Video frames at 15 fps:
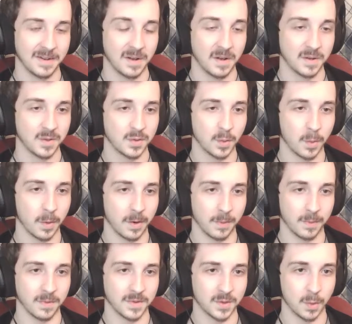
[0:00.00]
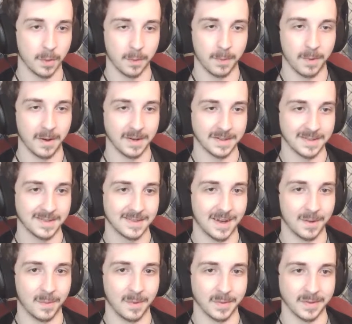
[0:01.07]
story-wise,
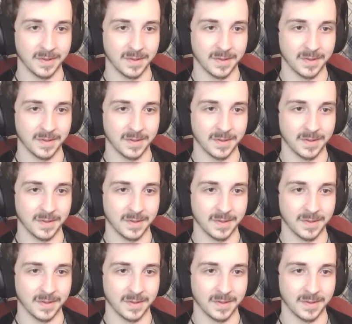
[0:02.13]
I want this